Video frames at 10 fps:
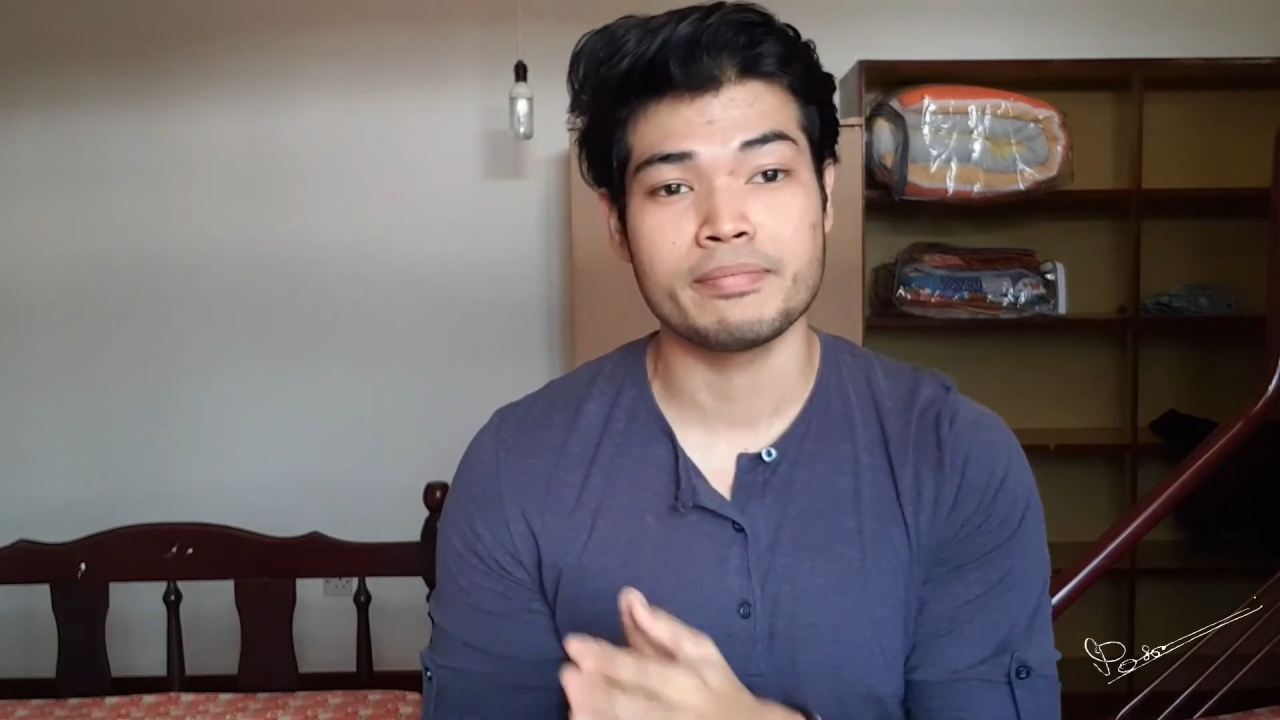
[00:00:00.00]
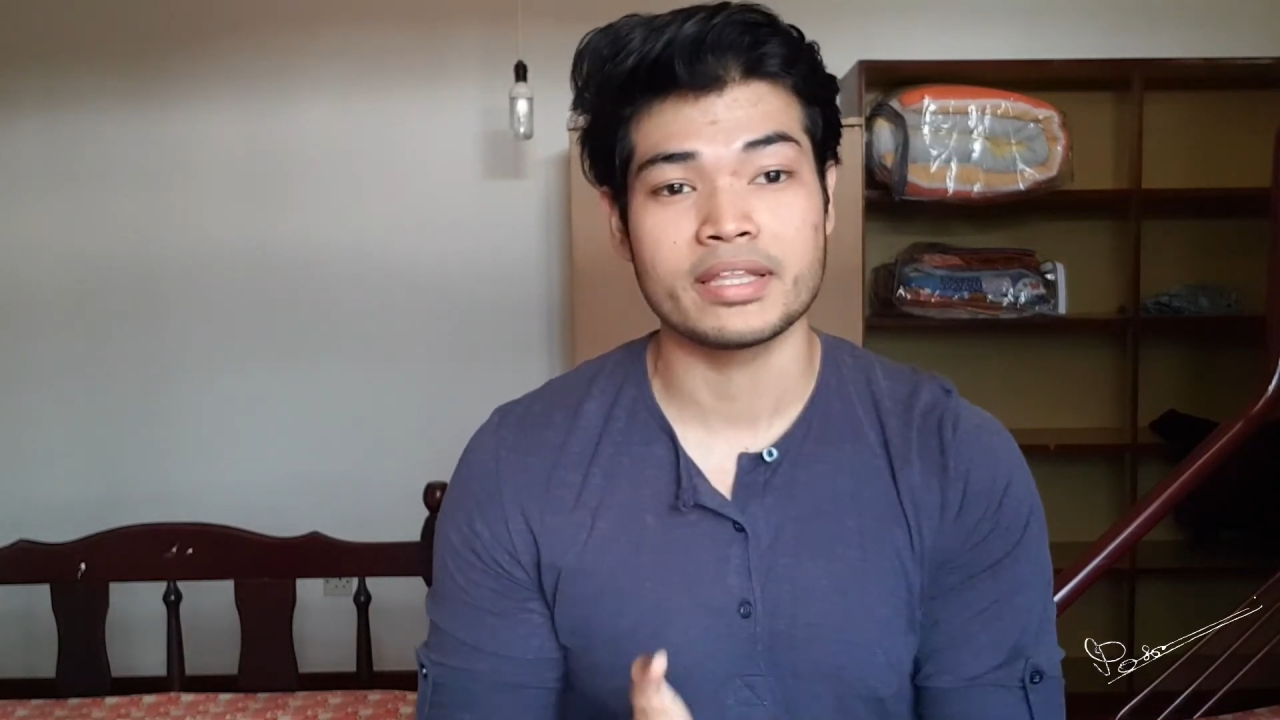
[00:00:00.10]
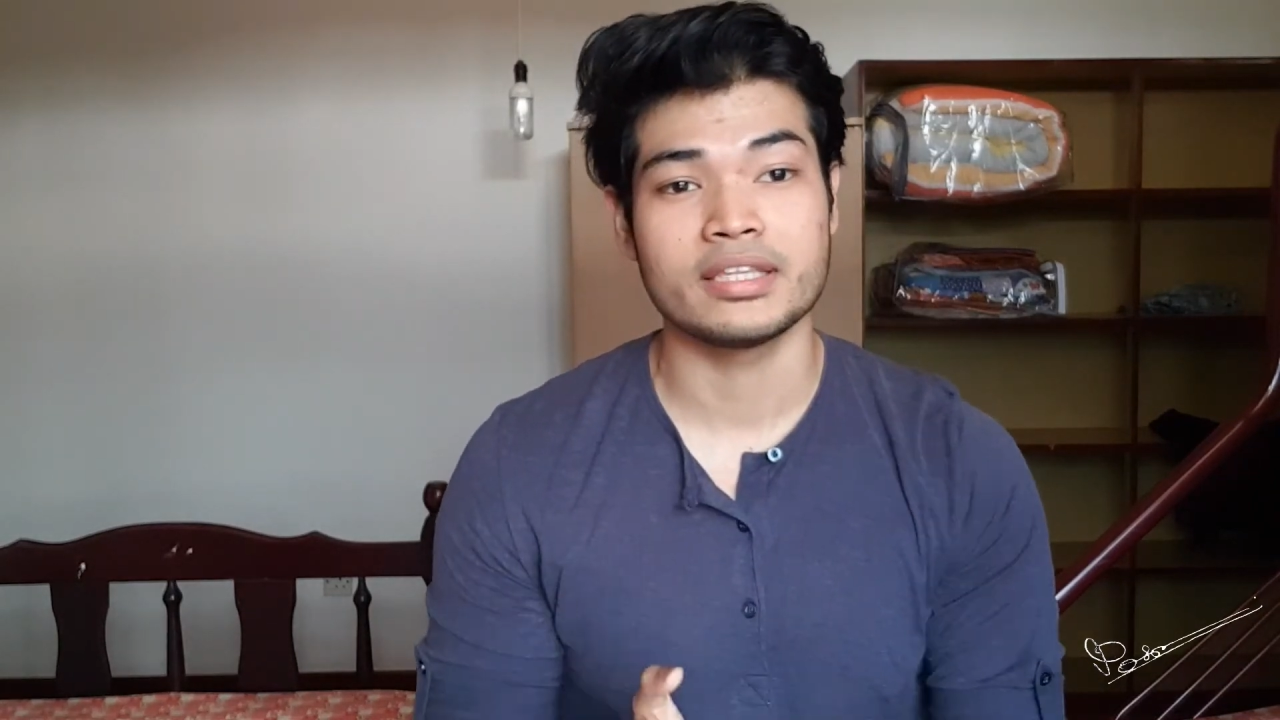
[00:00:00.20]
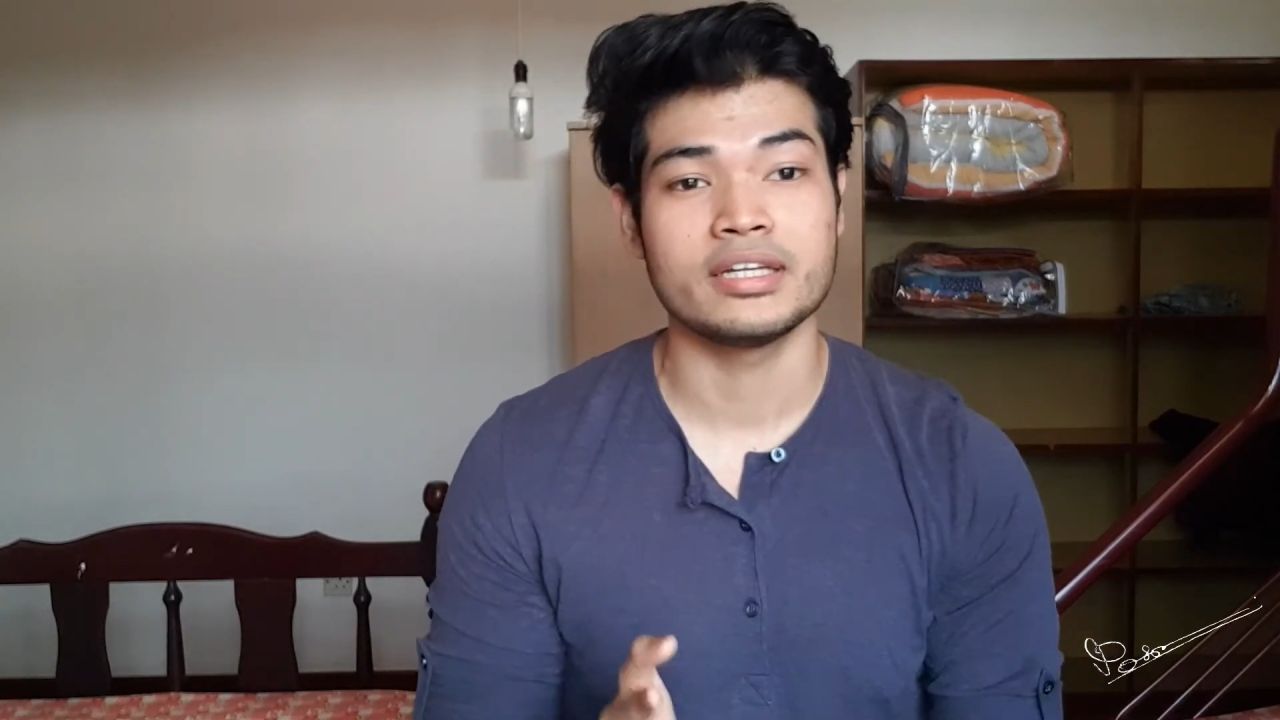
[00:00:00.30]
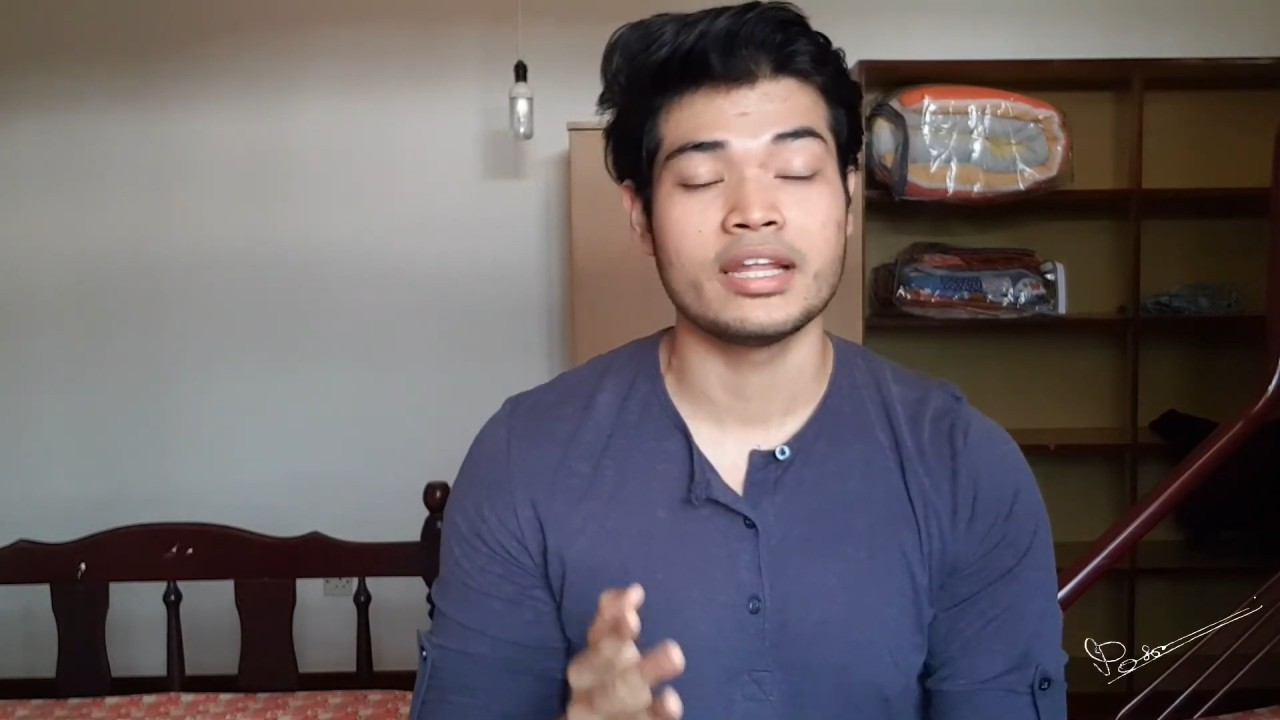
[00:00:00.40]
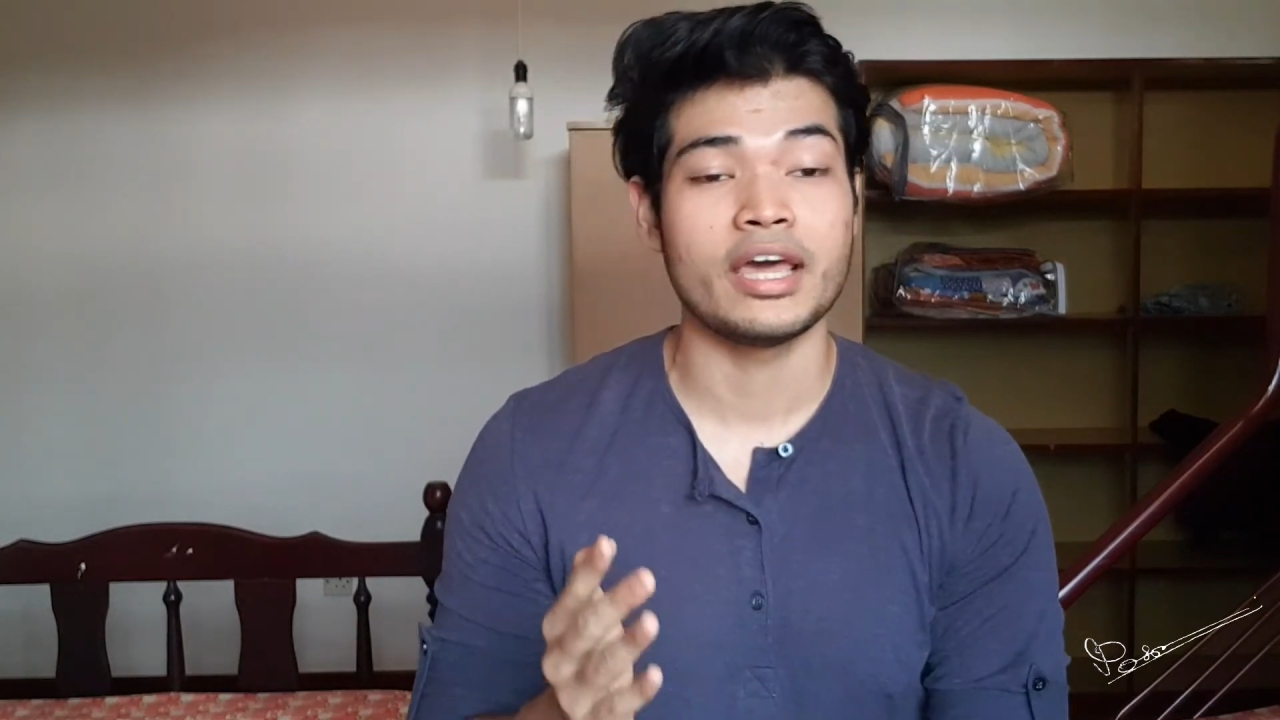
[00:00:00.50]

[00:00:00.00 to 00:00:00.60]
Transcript: button,